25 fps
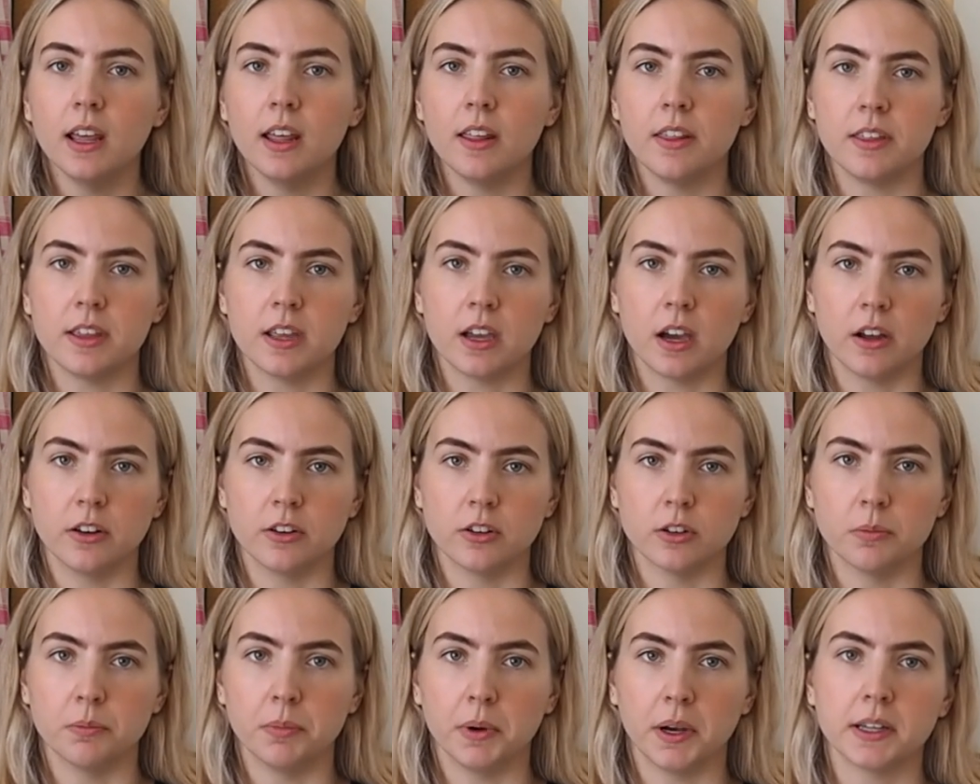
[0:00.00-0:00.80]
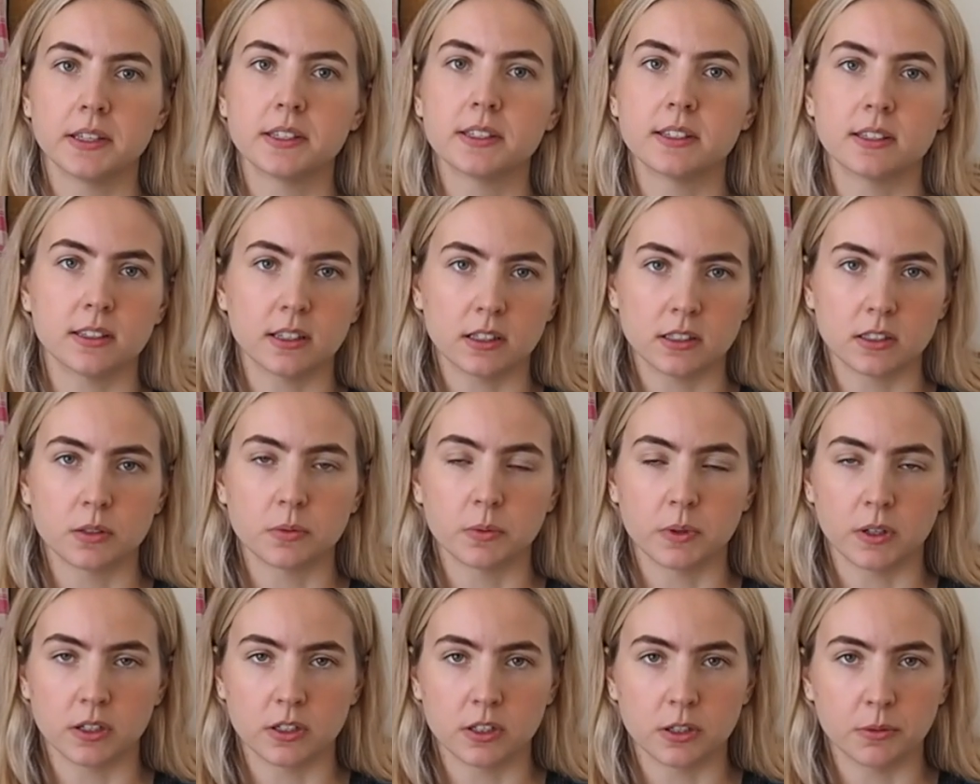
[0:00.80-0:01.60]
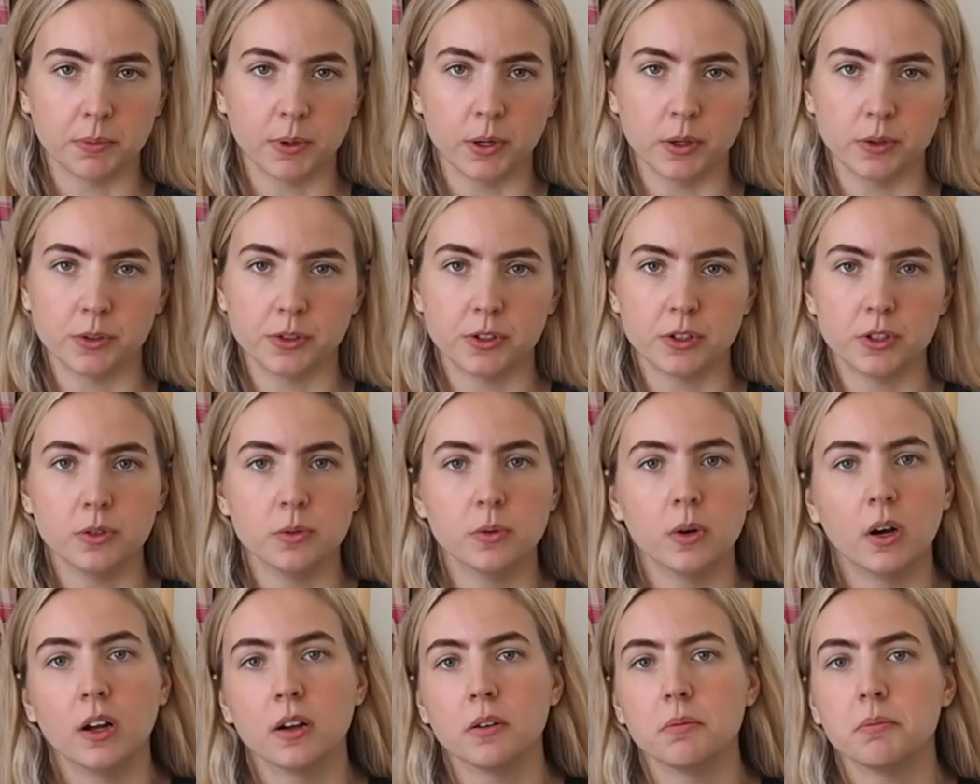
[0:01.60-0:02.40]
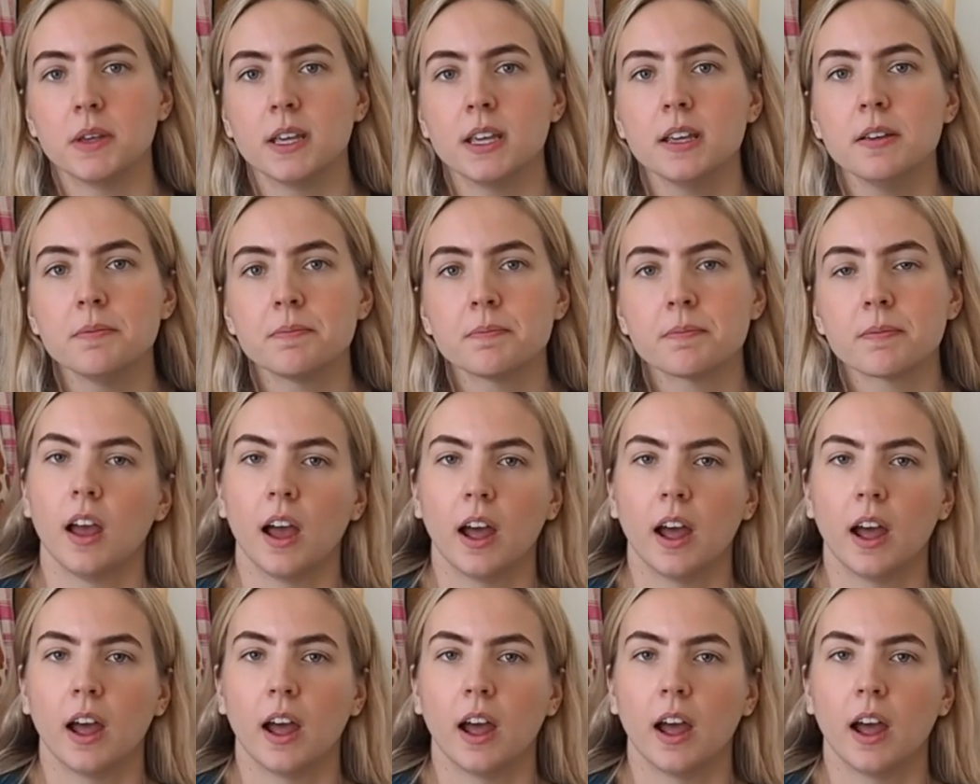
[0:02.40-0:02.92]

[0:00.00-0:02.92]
the under bust sits where it's supposed to on me.